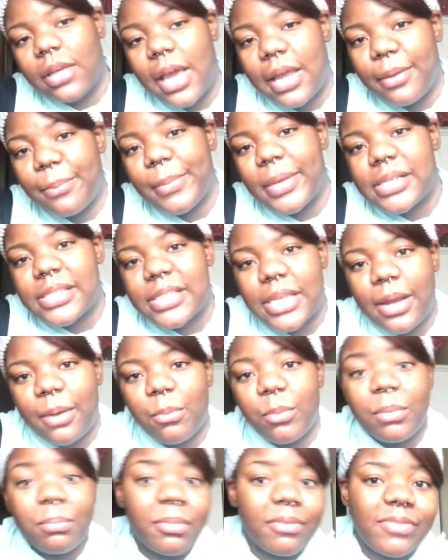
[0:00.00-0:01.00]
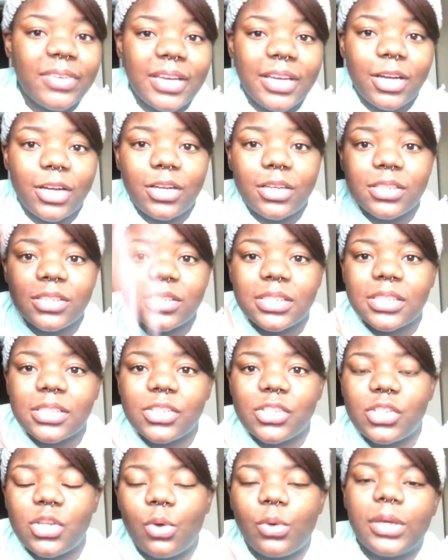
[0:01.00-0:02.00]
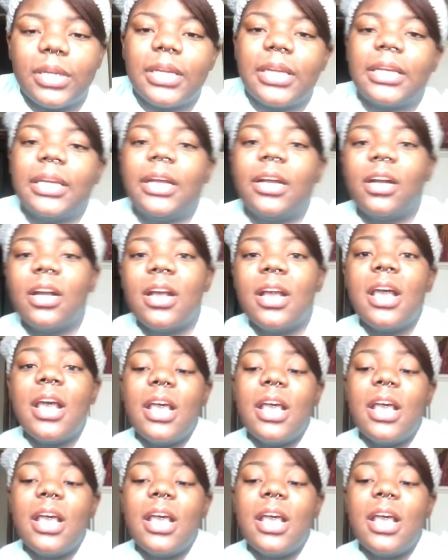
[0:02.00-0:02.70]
kind of mix it up with my fingers, soak it in there.